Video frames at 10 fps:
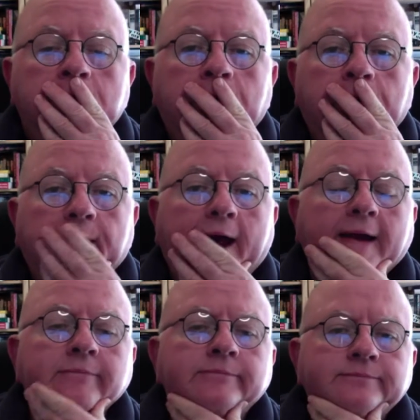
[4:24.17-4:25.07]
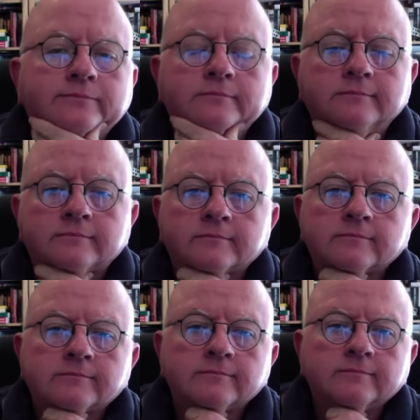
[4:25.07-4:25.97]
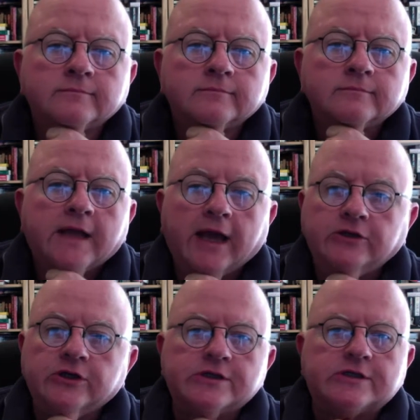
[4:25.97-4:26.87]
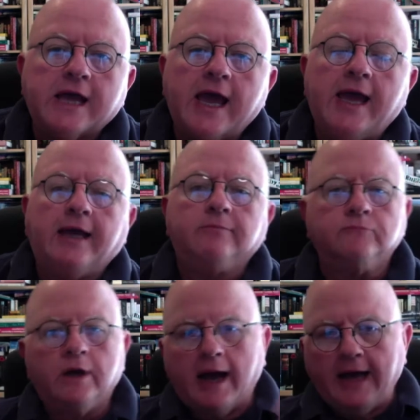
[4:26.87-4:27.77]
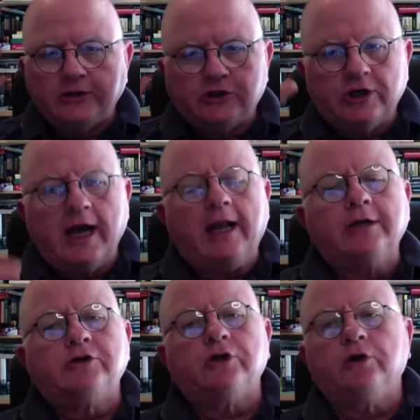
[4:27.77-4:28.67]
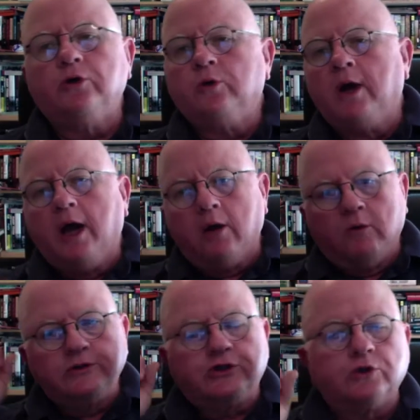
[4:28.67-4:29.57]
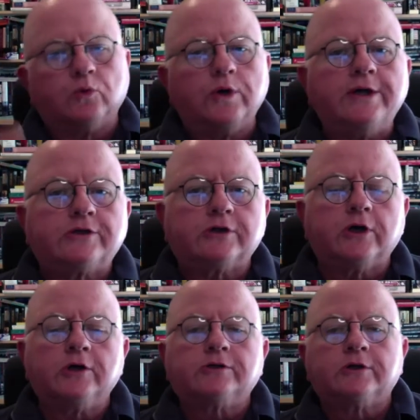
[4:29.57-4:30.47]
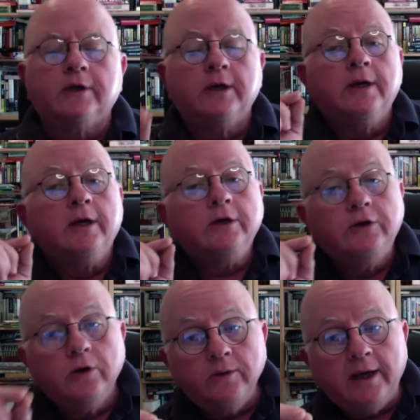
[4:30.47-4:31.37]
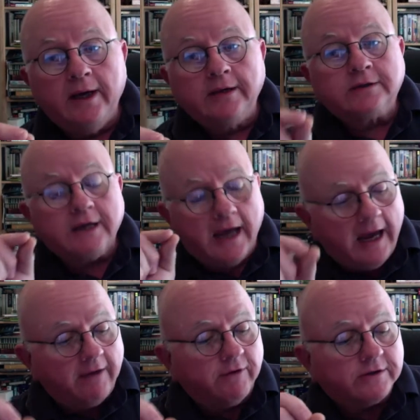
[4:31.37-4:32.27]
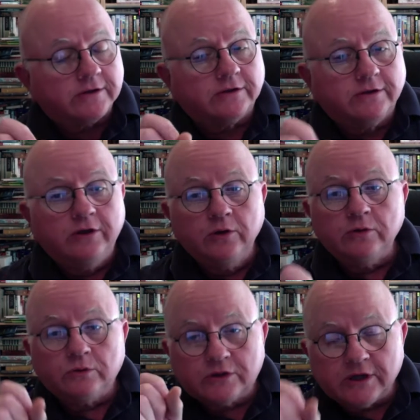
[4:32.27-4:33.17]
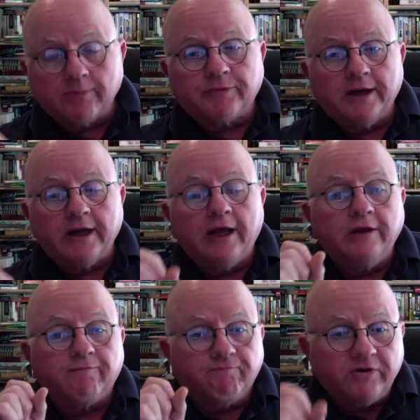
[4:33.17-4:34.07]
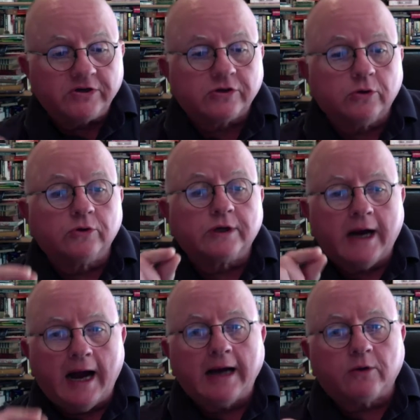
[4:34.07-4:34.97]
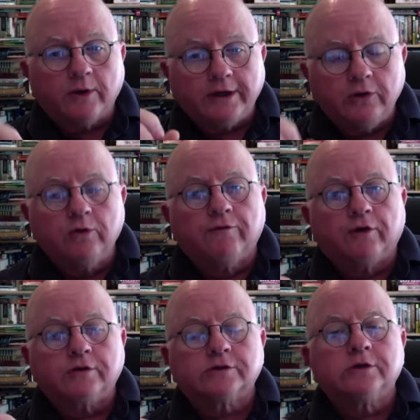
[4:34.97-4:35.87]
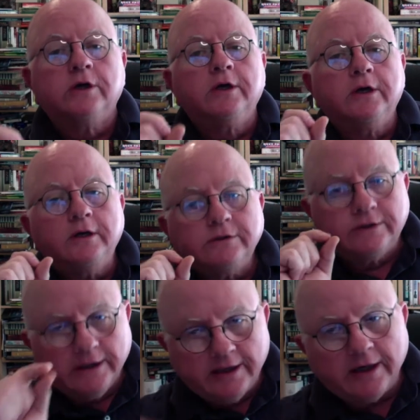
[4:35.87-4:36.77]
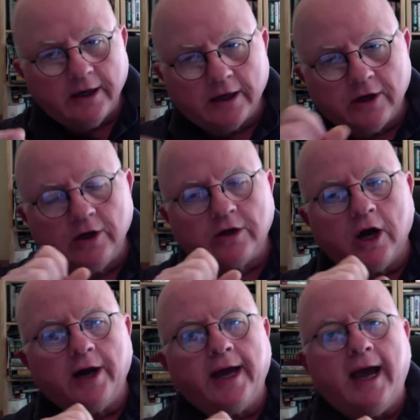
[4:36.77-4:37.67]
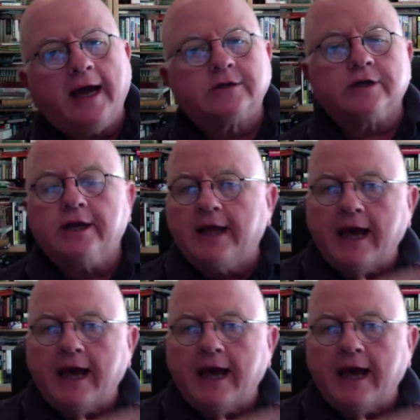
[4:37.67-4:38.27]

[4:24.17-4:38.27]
Okay? And just saying, I challenge you, I want you to research, you need to have us do something in the physical, concrete universe to get a good call to action.